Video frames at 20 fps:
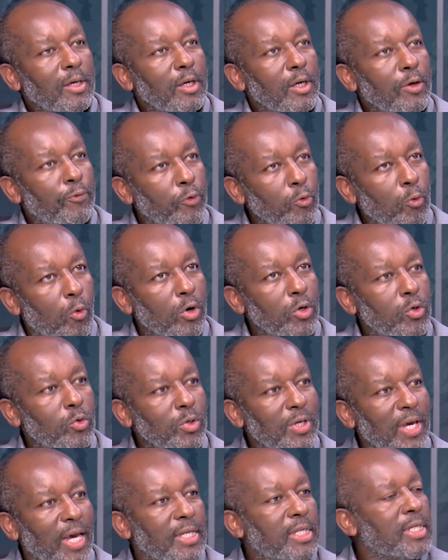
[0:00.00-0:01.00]
If you want to
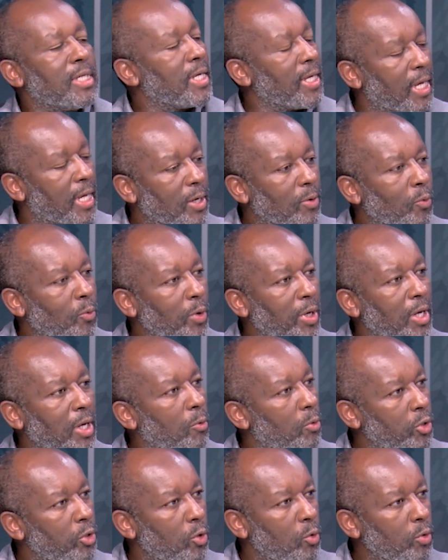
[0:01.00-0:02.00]
get in and get out quickly,
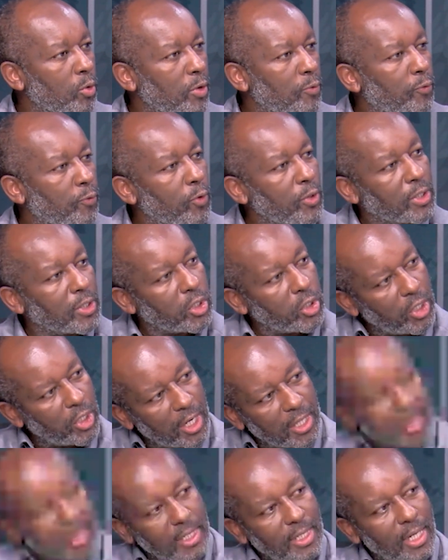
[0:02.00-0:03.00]
what you're looking for is a
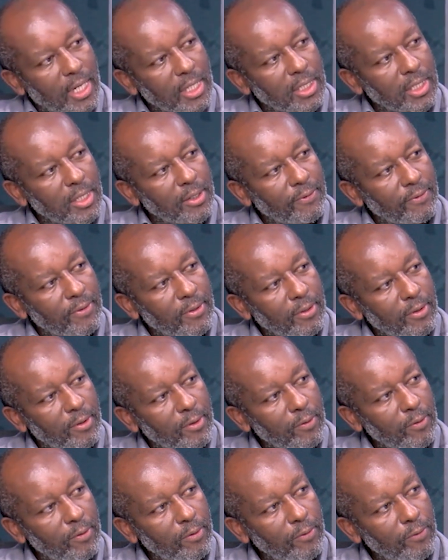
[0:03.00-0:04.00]
share that doesn't
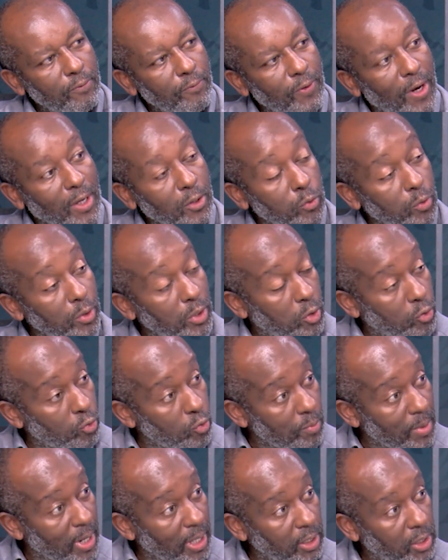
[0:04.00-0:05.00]
fluctuate too
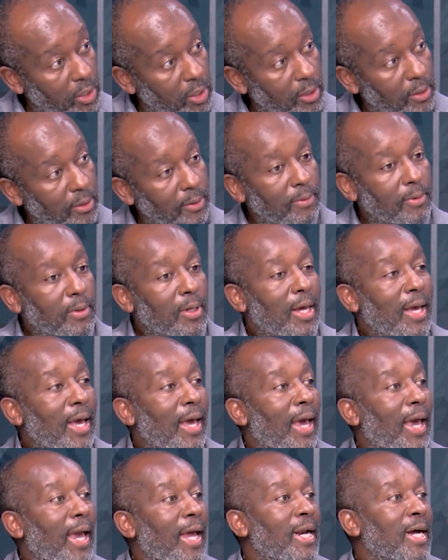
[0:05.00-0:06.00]
much
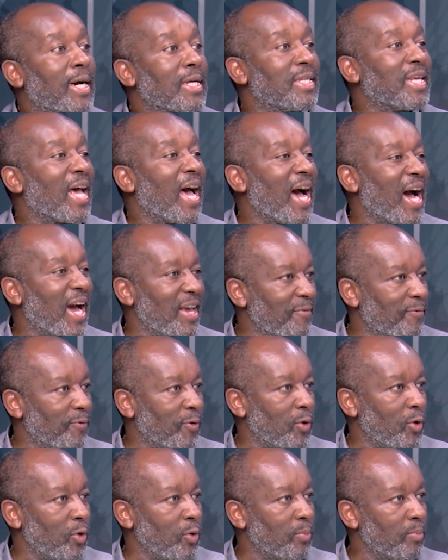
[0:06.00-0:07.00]
and has high volume